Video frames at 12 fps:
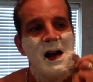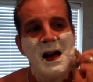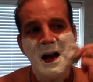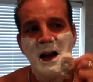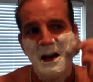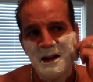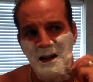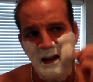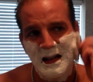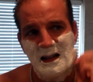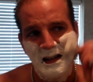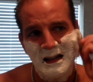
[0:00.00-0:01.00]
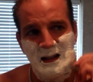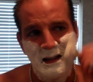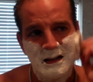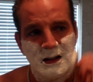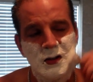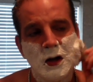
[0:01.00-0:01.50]
And
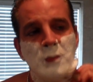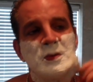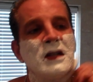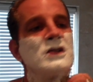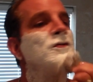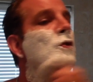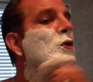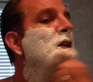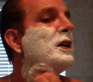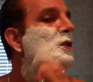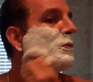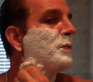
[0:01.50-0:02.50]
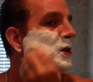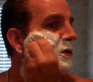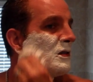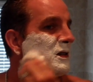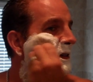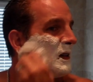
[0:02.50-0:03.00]
this helps exfoliate your
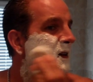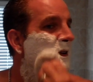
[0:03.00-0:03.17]
beard,